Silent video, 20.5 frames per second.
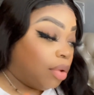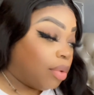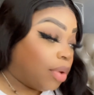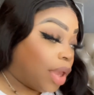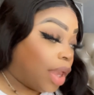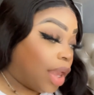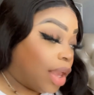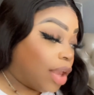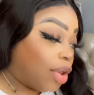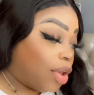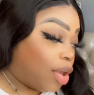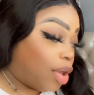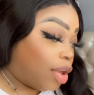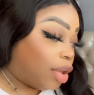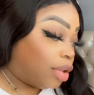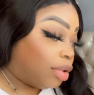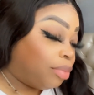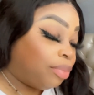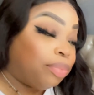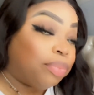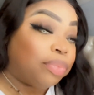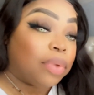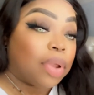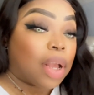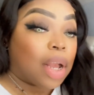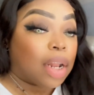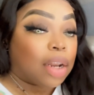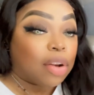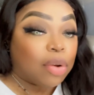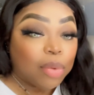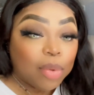Okay, y'all.
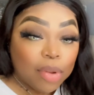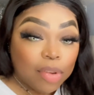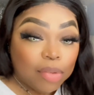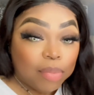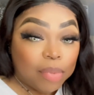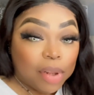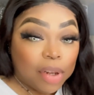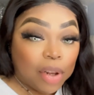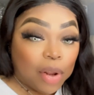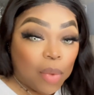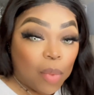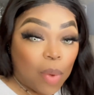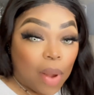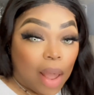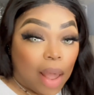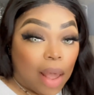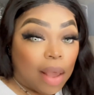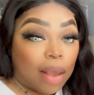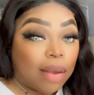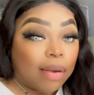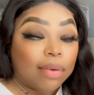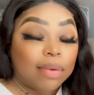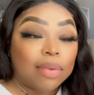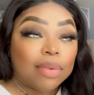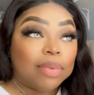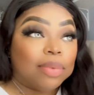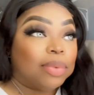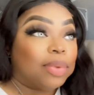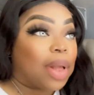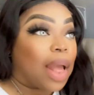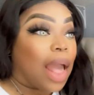I know it's been a while.
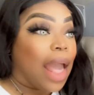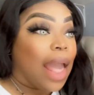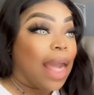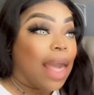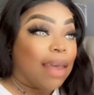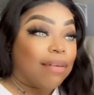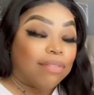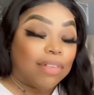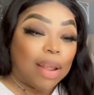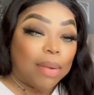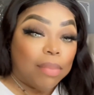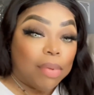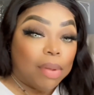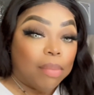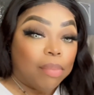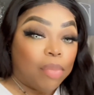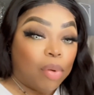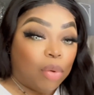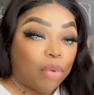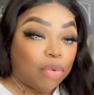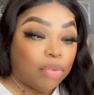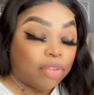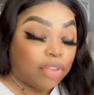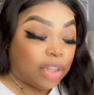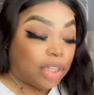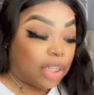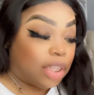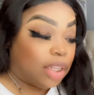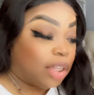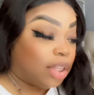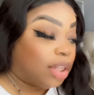I have not been
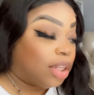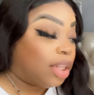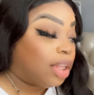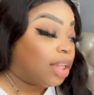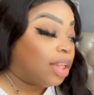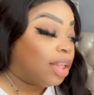posting.